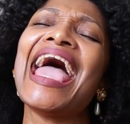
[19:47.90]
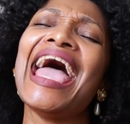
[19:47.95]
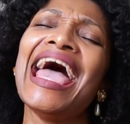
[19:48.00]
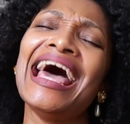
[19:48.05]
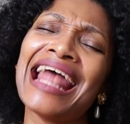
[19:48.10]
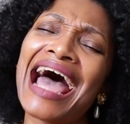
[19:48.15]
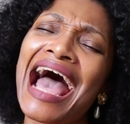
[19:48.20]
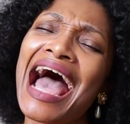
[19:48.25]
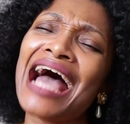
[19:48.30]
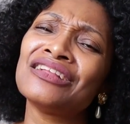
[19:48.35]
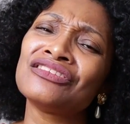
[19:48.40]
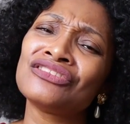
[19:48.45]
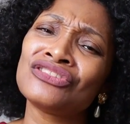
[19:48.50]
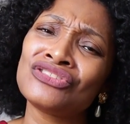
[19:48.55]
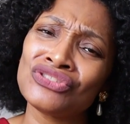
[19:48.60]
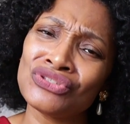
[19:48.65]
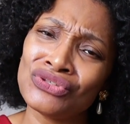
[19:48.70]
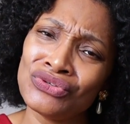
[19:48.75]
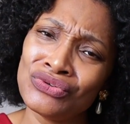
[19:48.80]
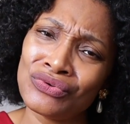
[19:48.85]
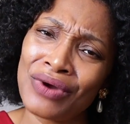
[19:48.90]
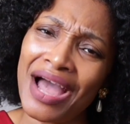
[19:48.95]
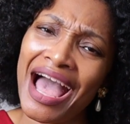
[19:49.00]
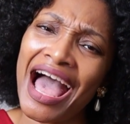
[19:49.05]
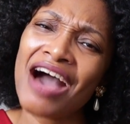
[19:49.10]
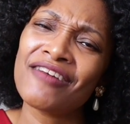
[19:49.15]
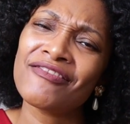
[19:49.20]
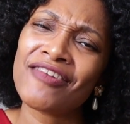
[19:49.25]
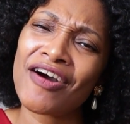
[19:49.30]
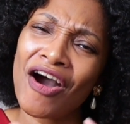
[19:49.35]
And I do
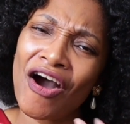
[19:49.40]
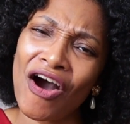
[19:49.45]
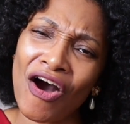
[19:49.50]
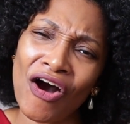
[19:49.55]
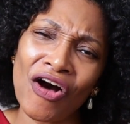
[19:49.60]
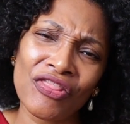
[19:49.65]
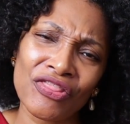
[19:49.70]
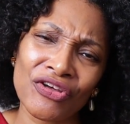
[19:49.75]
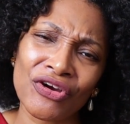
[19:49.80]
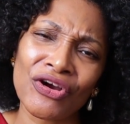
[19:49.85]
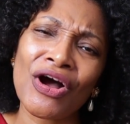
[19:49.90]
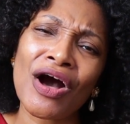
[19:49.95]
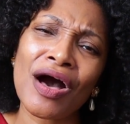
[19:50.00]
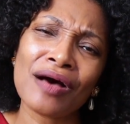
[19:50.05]
have other